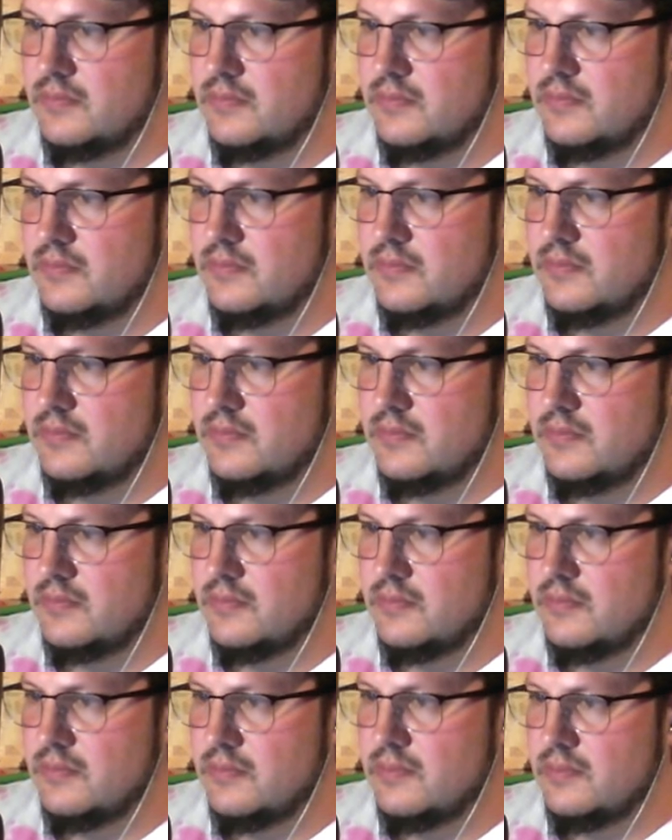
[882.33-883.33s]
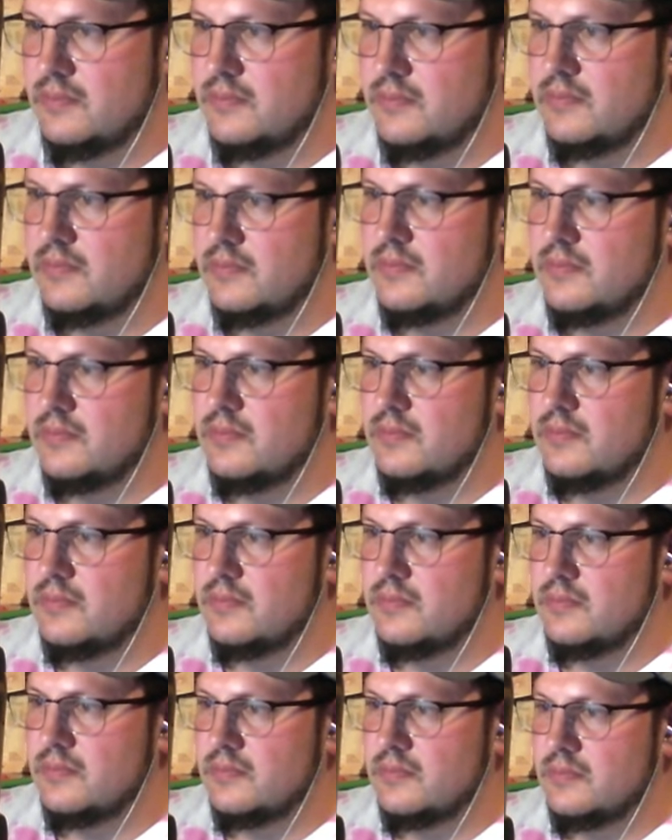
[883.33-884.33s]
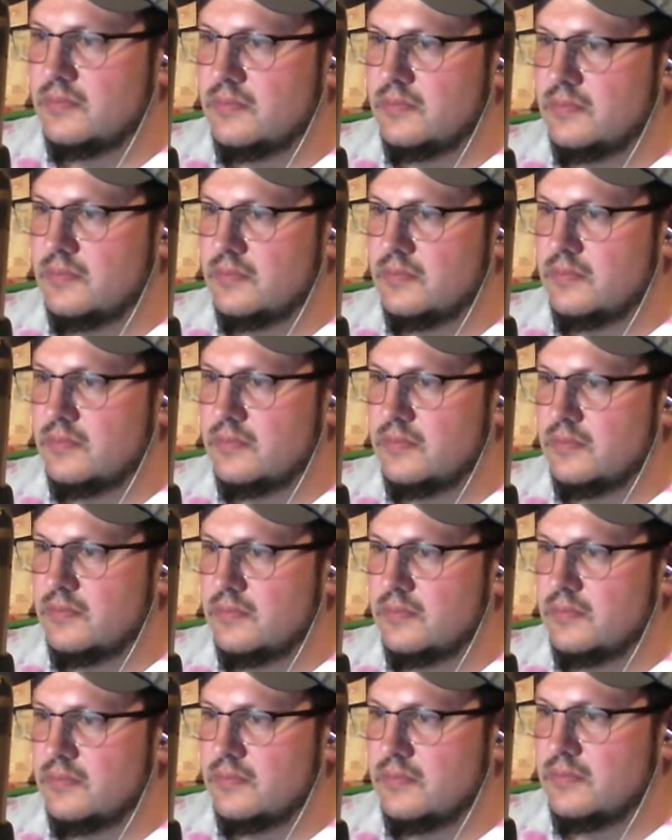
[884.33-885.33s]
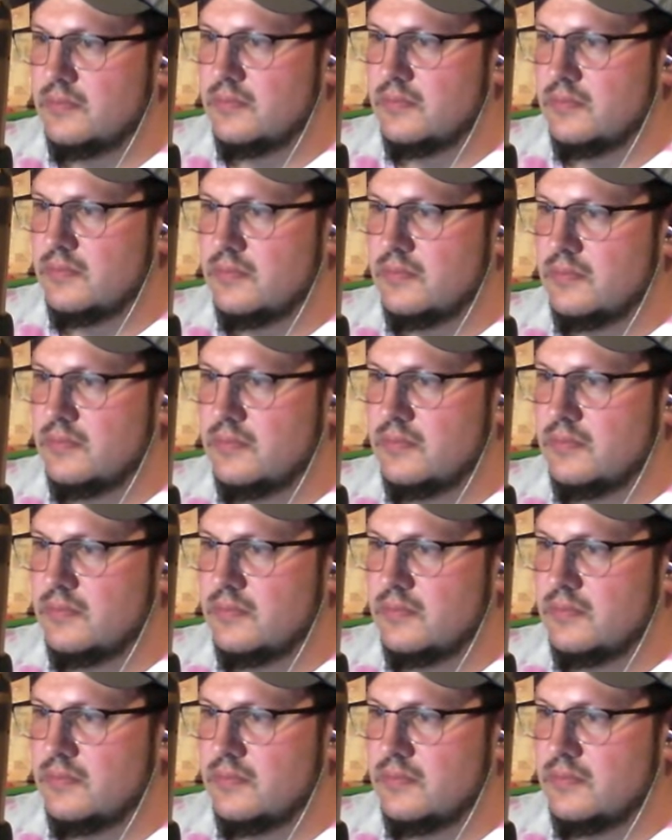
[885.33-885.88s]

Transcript: (not speaking)